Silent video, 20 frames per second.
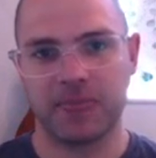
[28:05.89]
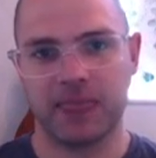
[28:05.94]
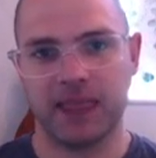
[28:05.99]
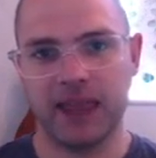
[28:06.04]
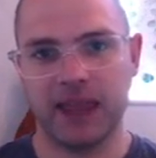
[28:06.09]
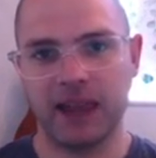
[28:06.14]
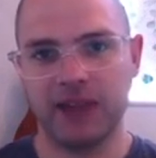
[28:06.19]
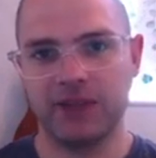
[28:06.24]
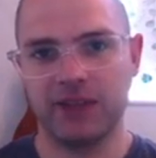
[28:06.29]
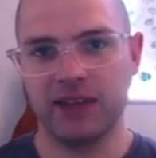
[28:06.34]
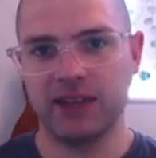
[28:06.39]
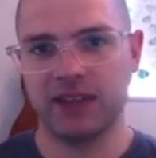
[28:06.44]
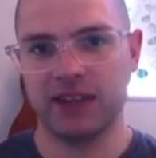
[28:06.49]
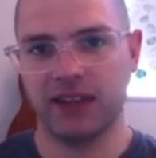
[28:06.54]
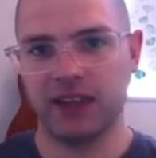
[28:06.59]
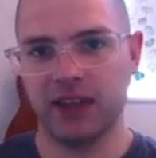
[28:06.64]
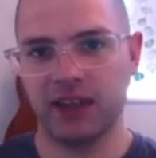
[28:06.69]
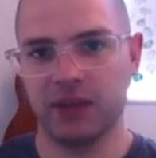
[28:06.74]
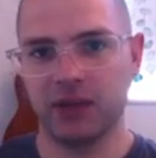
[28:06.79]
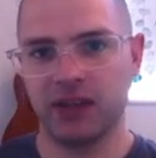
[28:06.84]
elevating
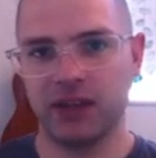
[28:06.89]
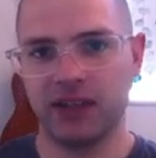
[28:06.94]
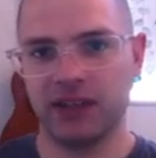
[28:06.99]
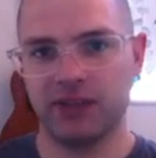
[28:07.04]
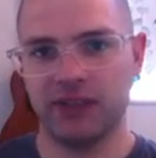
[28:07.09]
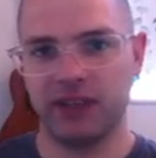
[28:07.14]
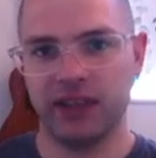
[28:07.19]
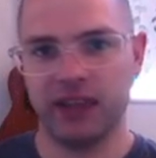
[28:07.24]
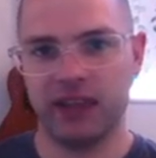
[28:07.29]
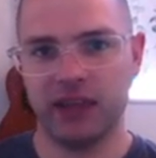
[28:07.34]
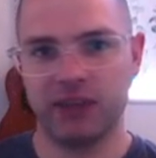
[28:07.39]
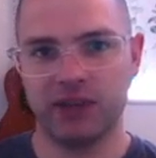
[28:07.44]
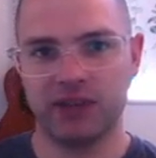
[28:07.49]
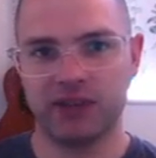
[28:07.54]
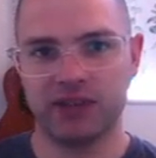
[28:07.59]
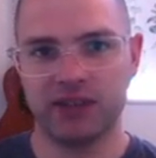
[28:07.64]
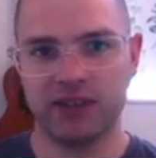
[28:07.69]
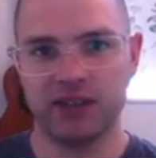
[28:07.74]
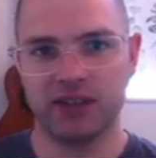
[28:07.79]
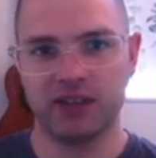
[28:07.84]
him and giving him a
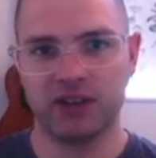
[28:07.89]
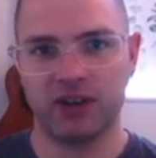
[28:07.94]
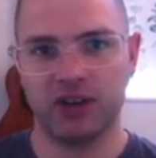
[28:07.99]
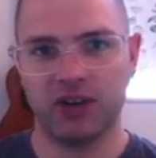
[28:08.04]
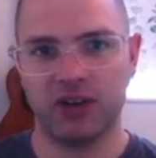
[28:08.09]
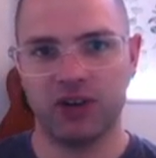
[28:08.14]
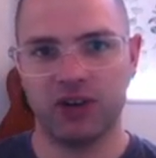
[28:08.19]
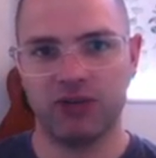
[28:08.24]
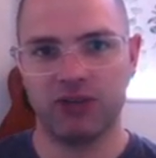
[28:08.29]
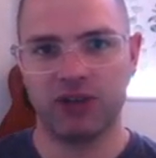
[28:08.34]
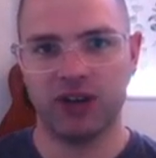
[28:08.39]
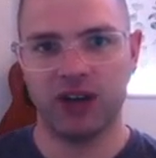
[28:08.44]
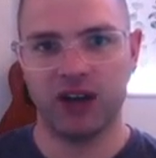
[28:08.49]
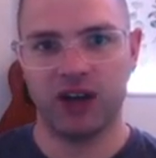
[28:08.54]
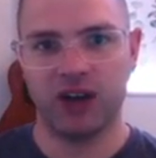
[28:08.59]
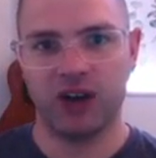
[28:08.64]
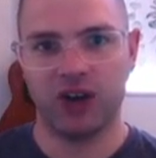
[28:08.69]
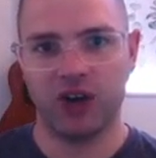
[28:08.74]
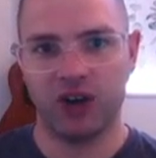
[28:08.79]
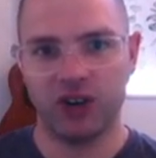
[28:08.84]
seat of
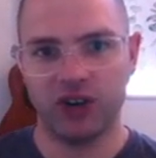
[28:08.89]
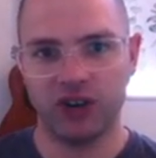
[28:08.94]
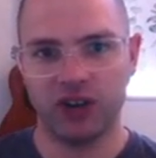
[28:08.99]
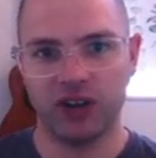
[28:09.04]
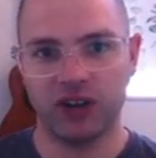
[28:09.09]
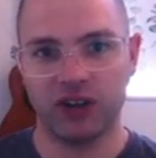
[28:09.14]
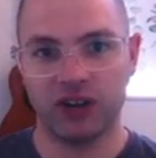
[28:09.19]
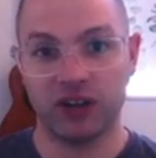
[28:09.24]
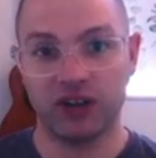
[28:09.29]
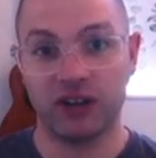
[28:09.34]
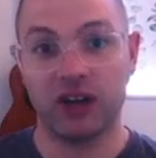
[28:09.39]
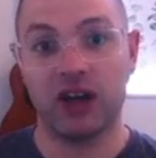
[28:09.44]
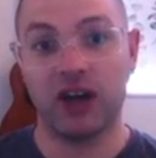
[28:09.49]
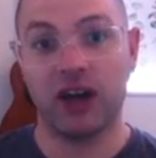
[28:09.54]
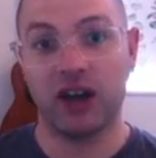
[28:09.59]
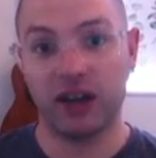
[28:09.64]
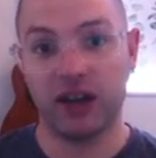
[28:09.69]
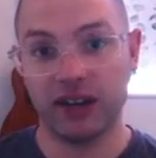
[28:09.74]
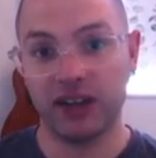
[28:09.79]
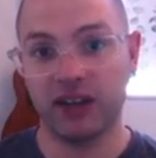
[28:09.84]
honour
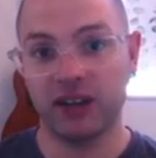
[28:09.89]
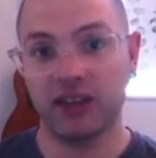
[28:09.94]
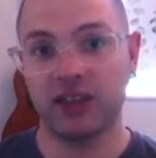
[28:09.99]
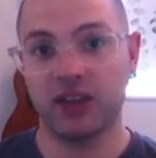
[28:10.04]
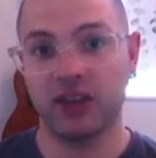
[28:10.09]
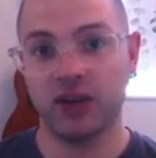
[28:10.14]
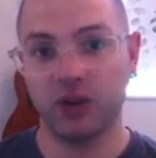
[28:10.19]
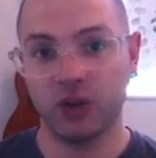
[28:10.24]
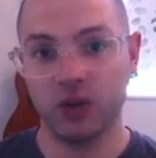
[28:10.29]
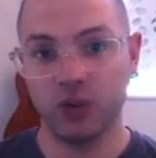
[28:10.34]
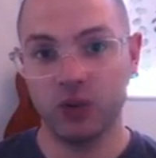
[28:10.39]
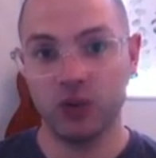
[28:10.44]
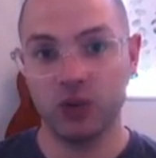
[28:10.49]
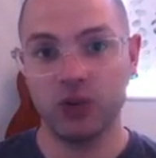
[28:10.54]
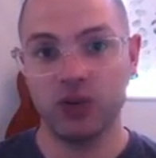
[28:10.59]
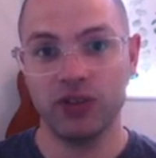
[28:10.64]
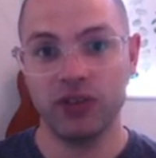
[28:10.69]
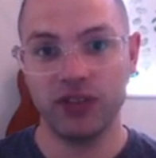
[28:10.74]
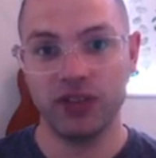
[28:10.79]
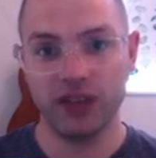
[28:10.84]
higher than all
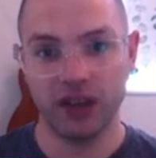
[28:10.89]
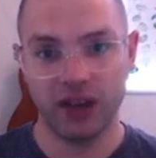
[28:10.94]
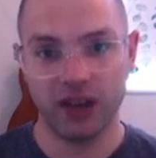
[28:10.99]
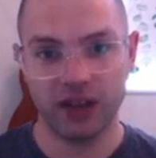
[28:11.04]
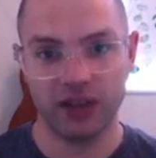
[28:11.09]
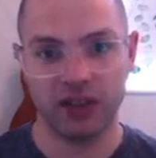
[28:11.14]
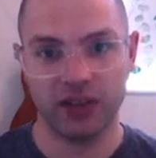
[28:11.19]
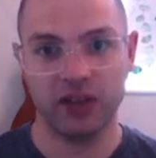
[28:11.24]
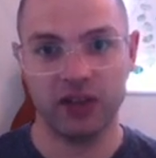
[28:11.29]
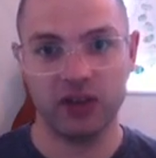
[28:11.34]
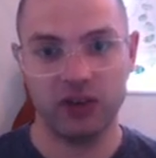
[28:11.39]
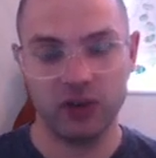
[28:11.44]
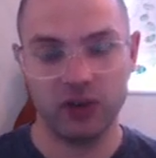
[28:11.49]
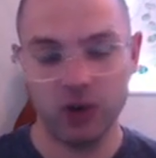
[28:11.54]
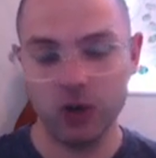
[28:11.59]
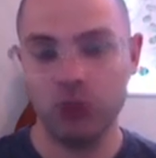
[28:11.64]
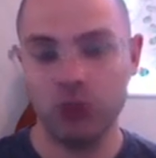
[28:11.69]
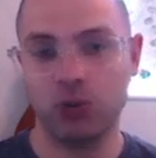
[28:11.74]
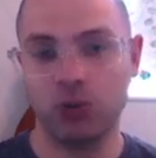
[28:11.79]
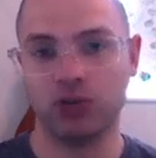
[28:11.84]
the other
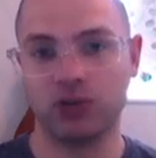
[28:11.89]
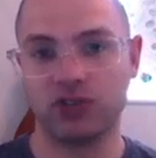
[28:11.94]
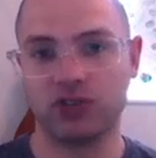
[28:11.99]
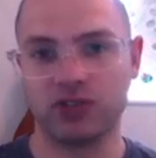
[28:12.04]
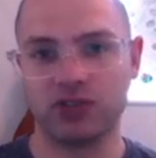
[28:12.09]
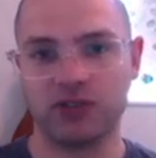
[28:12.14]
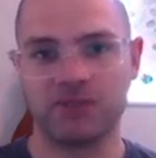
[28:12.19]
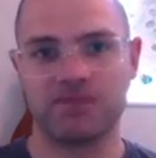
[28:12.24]
nobles.